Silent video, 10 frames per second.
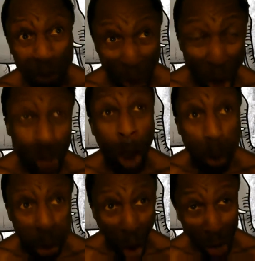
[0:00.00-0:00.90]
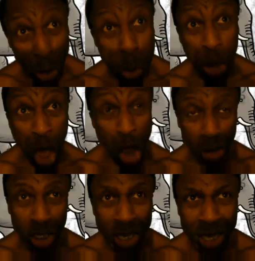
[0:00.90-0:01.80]
Plod, plod,
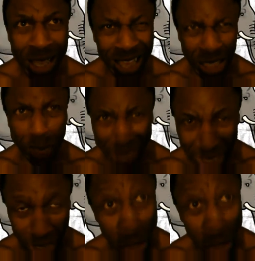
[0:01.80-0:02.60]
plod. Except they